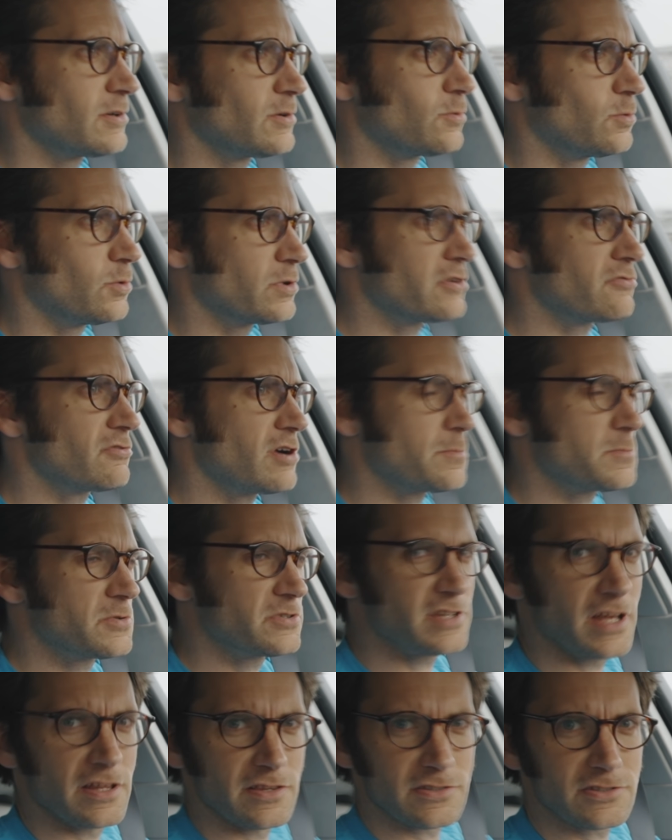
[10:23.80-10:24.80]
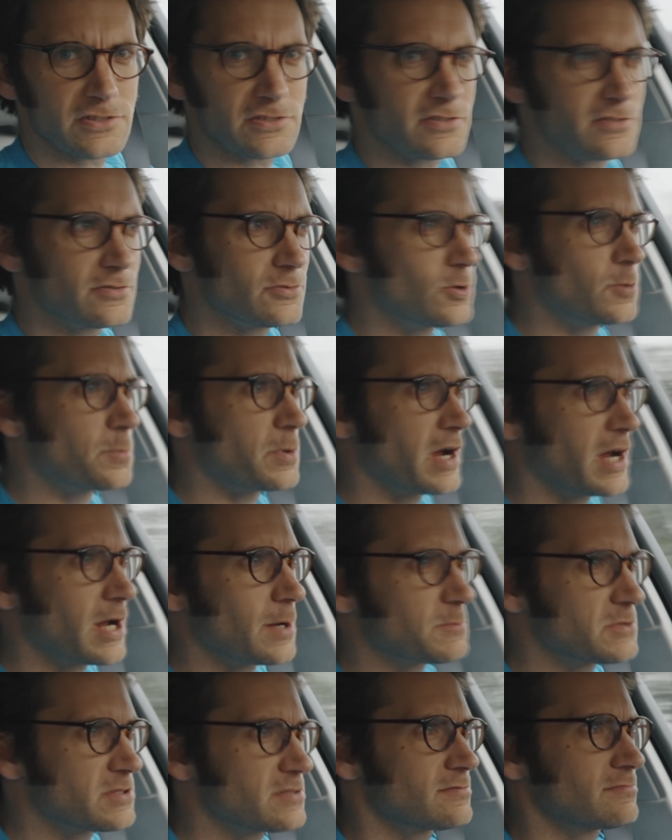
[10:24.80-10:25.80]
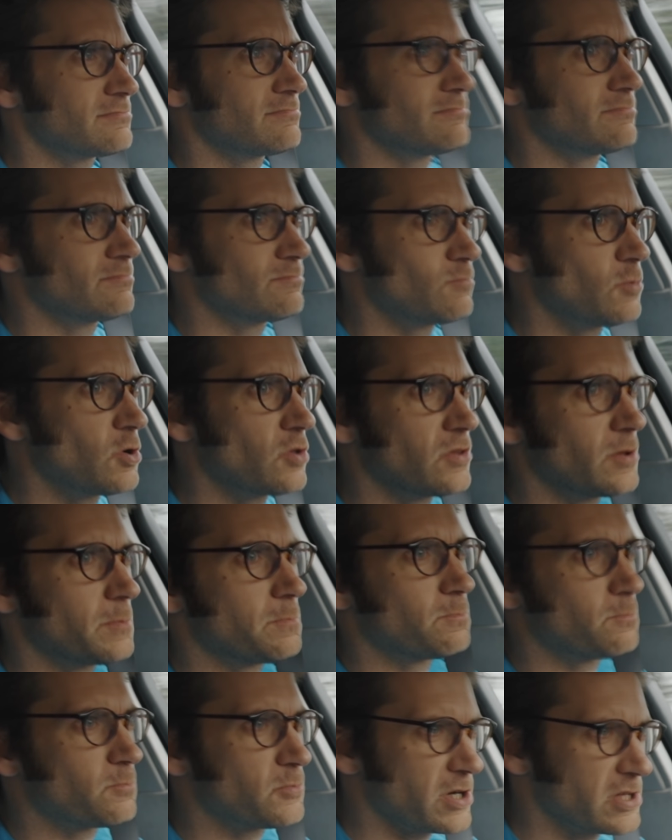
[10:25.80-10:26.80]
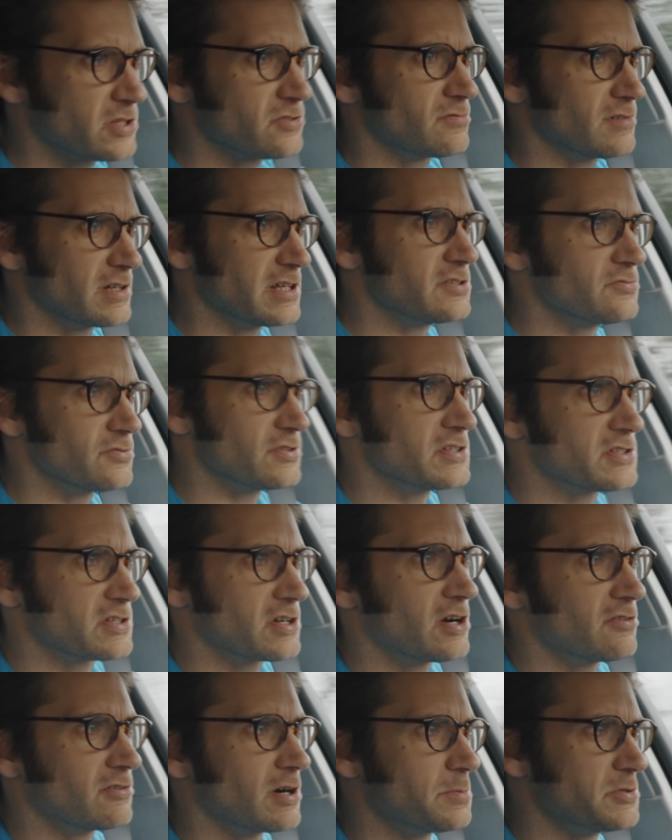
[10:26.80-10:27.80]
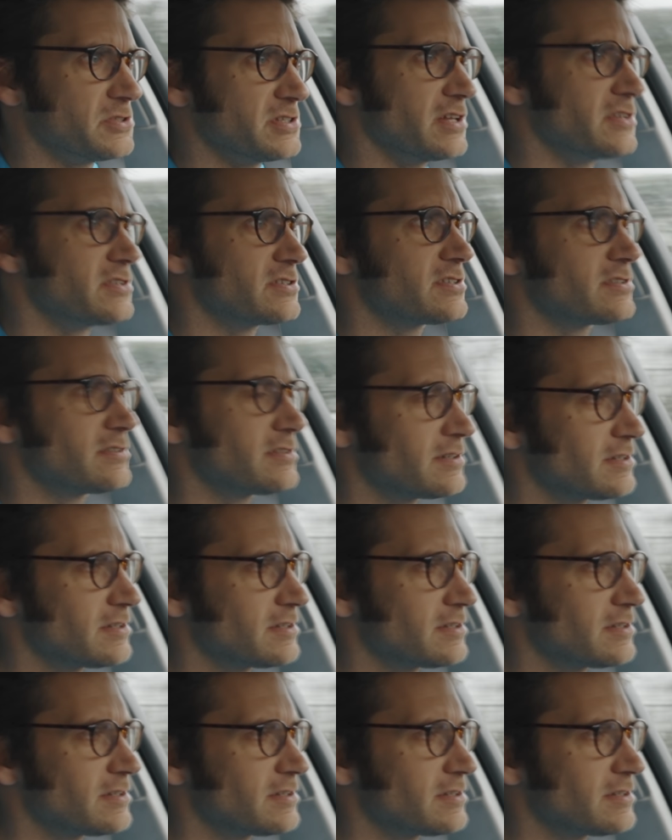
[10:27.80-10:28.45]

what it represents, or perhaps what the press release for this car represents,